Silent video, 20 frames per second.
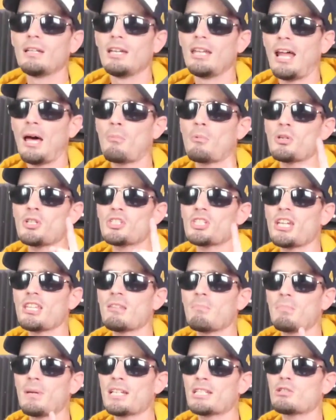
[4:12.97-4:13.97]
And I'm going to
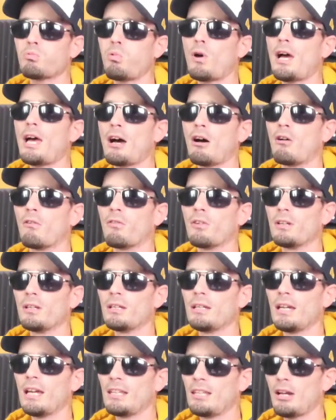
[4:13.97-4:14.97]
say the Big 12.
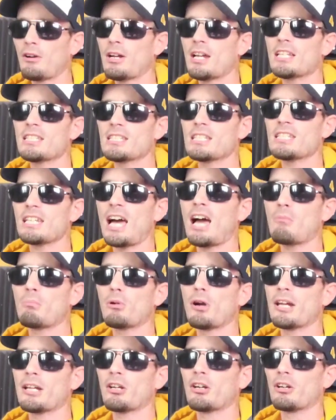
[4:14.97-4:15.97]
And there is a
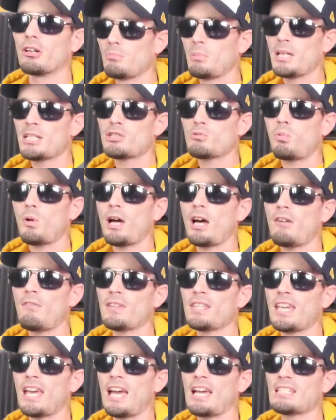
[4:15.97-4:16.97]
tiebreaker. Big
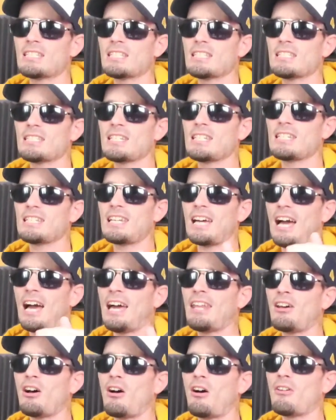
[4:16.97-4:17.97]
12 and the ACC
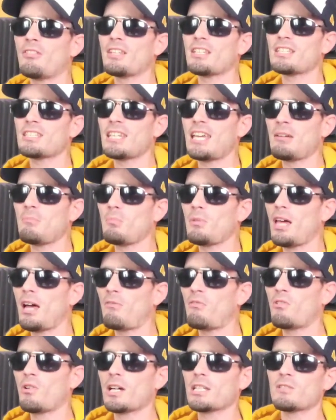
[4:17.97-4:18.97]
kind of on the same
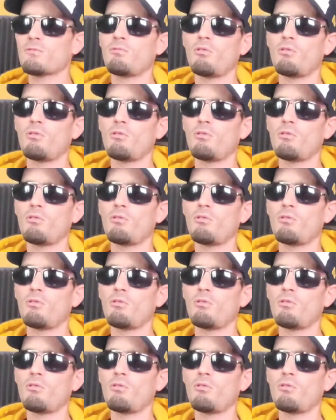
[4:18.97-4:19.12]
level as